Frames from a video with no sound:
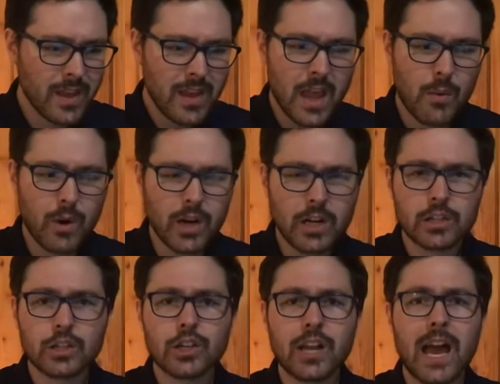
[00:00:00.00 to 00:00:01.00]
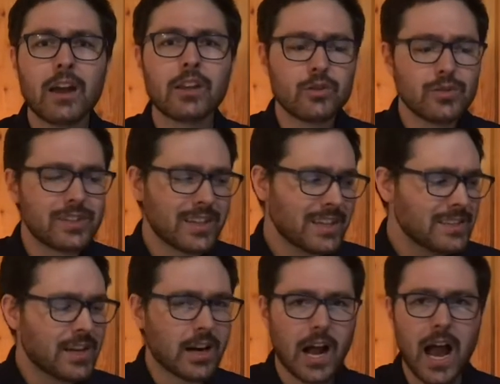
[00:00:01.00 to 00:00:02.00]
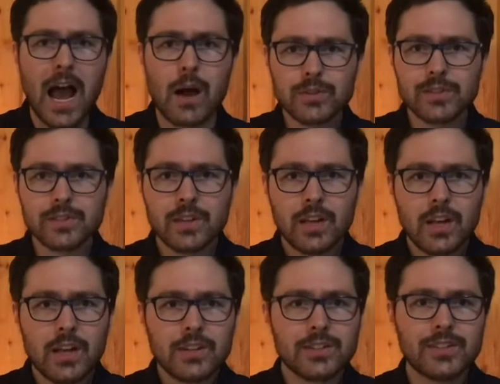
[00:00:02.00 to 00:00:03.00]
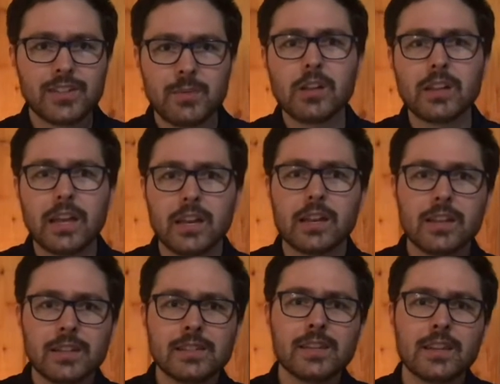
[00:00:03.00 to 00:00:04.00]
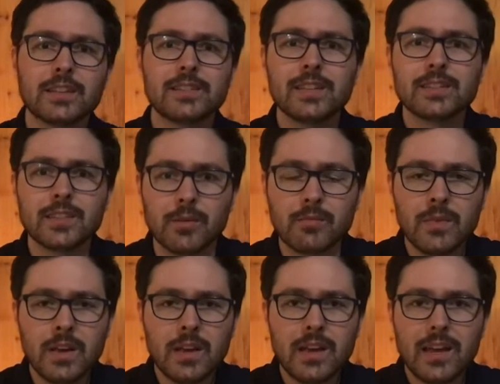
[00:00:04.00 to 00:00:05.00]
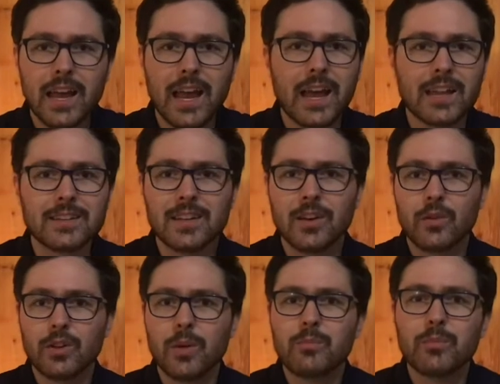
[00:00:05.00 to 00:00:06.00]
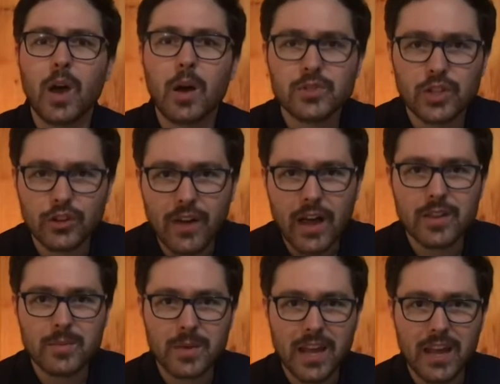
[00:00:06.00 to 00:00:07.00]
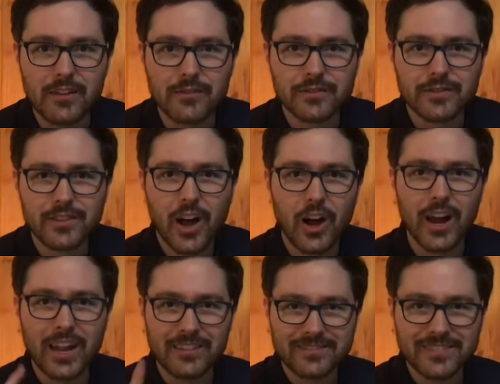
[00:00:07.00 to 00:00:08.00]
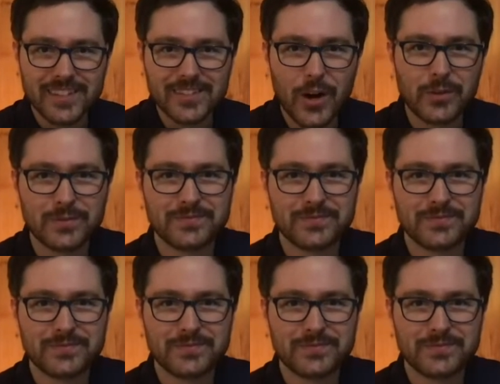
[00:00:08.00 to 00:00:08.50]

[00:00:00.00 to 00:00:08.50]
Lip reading: and we're going to learn how to use things in our house to simulate things in the system and observe how they behave. All right, let's go.